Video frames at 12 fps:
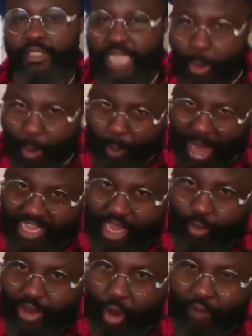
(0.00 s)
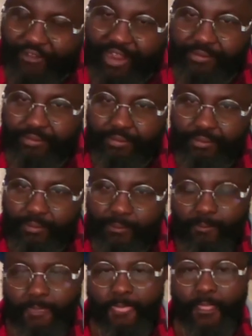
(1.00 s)
Yahweh Pwake win offer.
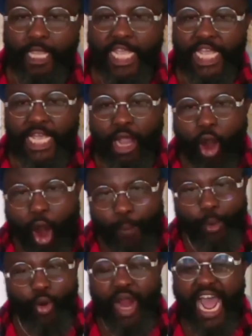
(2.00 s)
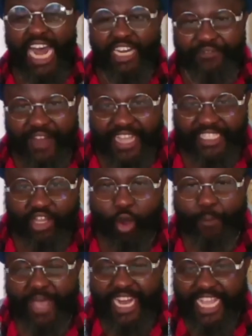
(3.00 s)
Obono advice.
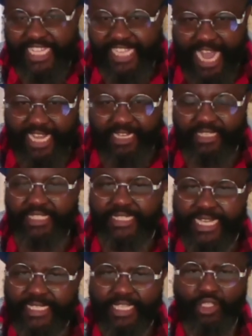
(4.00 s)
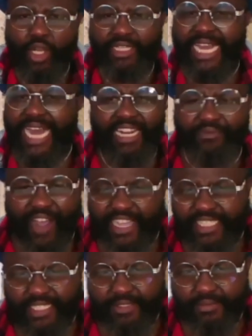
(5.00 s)
This is not an
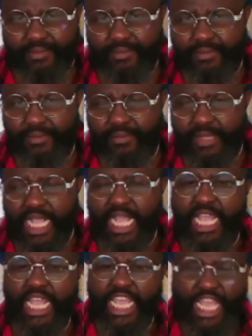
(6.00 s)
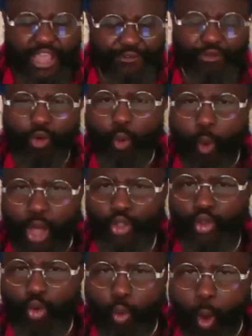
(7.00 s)
advice. If you
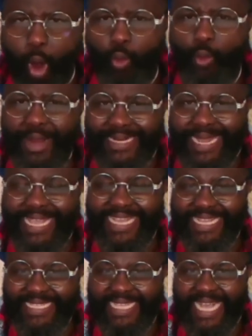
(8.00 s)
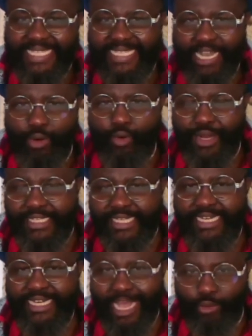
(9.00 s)
want to work with the Eastern
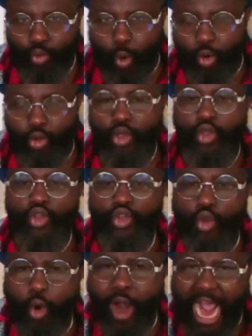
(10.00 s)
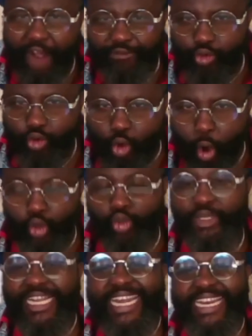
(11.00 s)
Security Network, you have to go
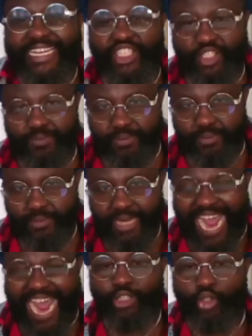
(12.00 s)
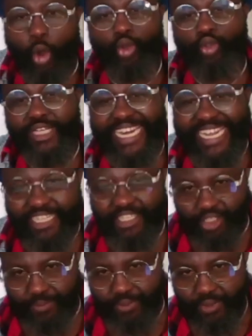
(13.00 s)
to the leadership and talk to the
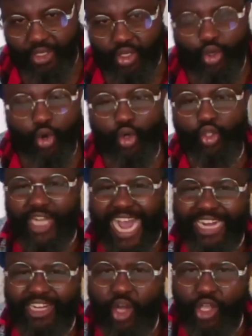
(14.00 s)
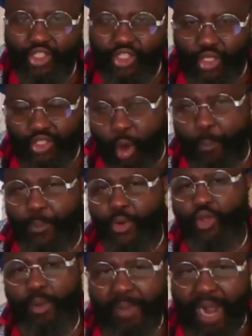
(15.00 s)
leadership. You cannot just
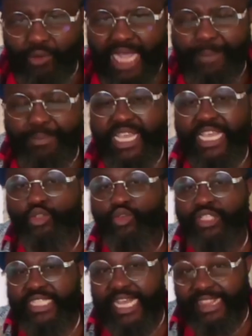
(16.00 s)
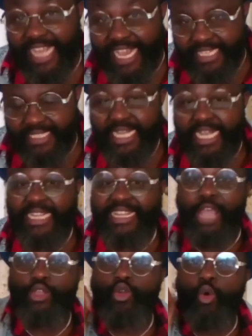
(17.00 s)
open your mouth and begin to say things
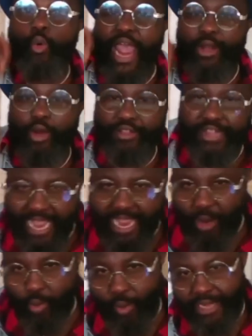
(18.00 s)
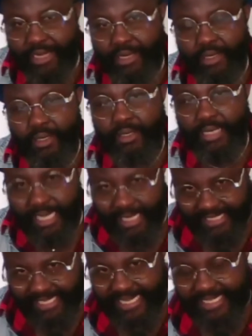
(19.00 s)
that you were not there when they
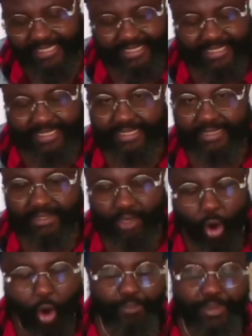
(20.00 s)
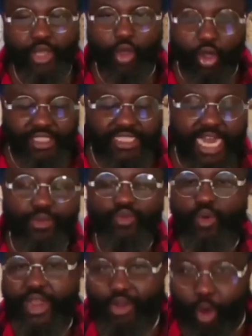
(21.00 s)
created it or because now
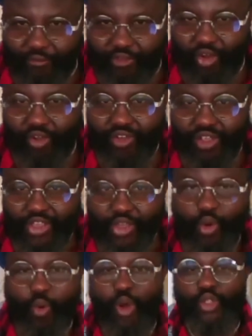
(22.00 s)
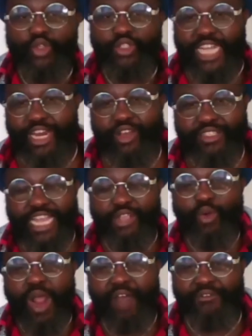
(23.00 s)
you're a governor, you want to tell us that
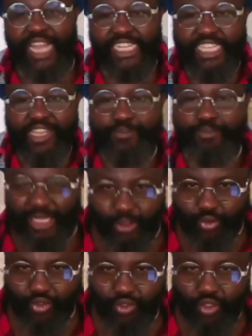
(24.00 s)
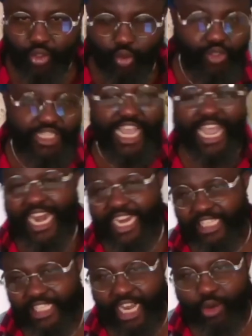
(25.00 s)
you have that impetus to say
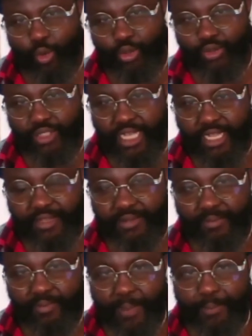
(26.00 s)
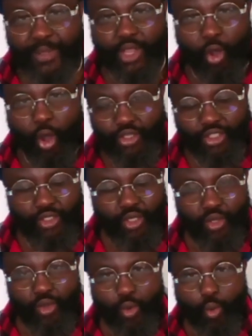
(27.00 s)
anything that you want to say. Because
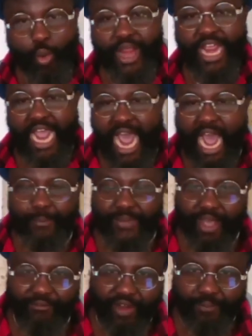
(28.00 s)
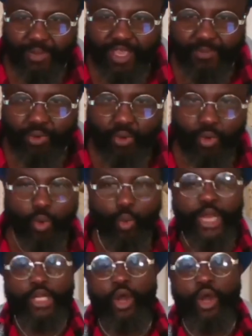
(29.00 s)
we are Biafran people. We